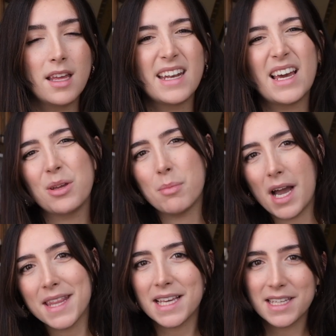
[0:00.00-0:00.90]
Now you
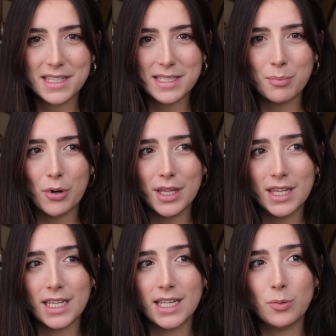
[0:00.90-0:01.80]
might think at this point
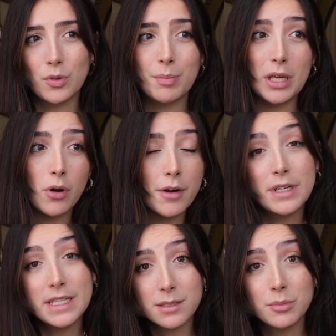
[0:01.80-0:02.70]
that it would be quite
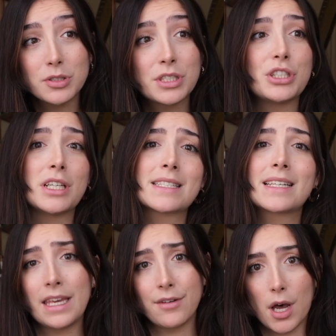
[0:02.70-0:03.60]
reasonable to
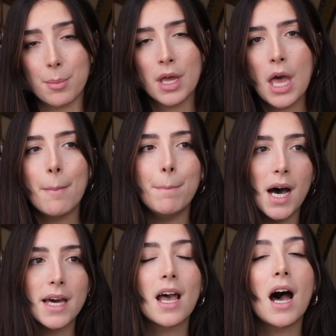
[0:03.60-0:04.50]
just give up,
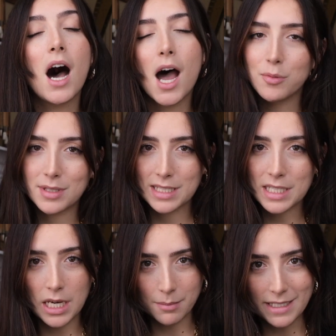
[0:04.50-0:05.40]
but I was
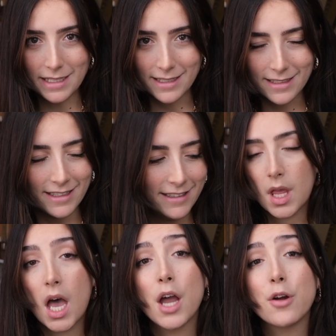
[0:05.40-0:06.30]
determined.
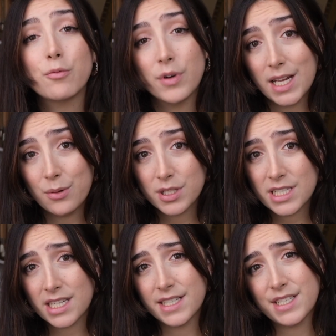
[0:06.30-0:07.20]
I really
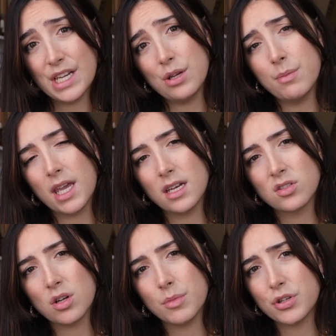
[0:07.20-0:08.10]
wanted to continue making a
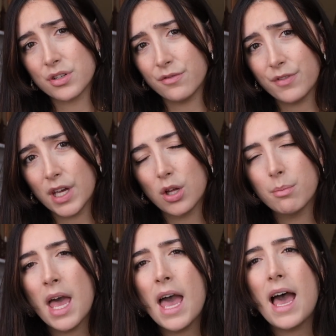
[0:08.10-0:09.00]
stop motion
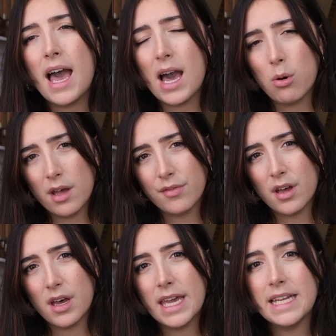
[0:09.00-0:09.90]
film,
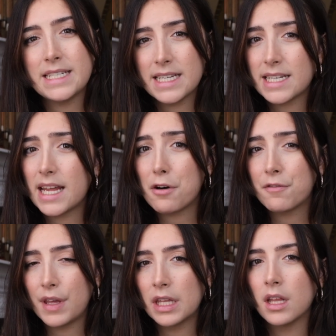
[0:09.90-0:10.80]
however it did now
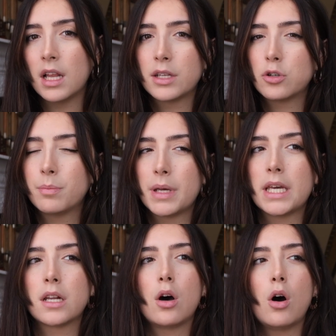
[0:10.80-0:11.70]
feel a little
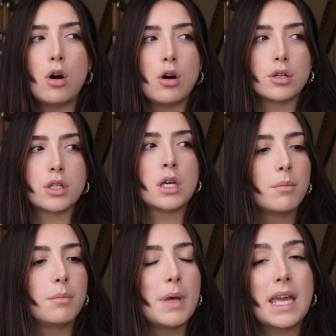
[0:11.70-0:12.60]
bit odd
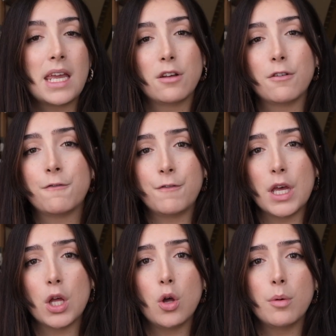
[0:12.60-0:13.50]
making a
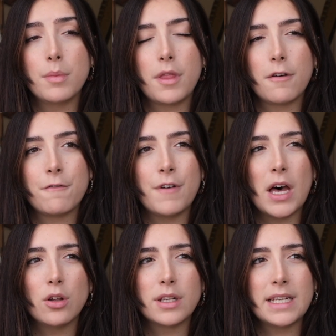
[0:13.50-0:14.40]
film that felt